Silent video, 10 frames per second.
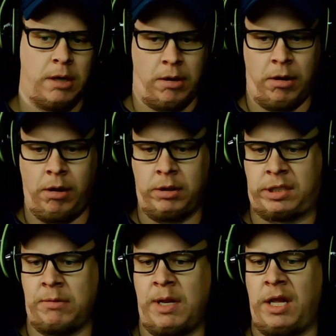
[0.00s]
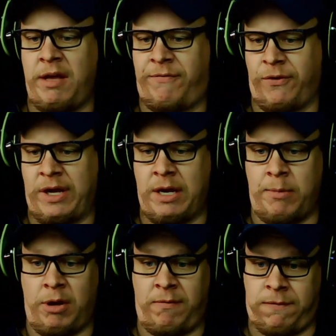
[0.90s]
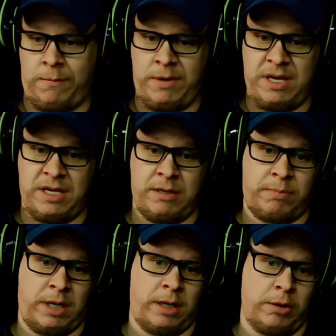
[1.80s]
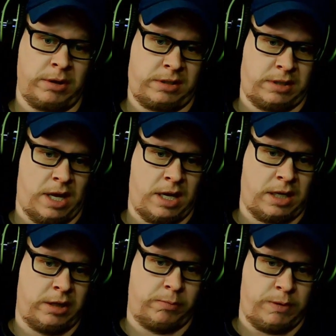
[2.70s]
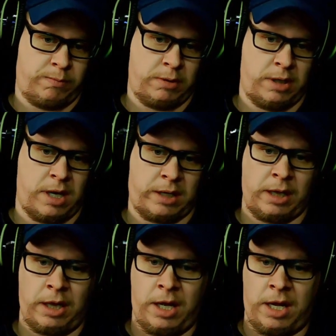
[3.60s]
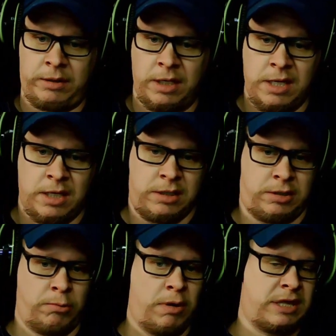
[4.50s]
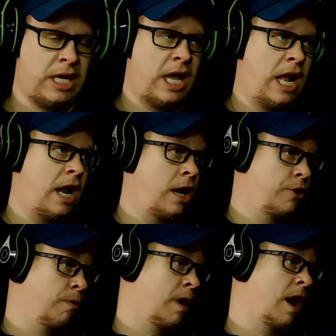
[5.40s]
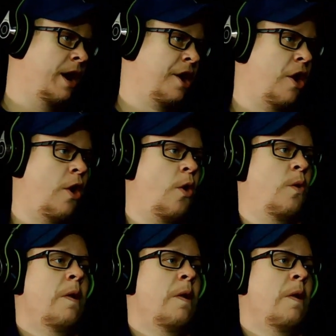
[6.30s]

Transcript: Ultimately forgettable for me, but it looks like other people like it a lot. So what the hell do I know?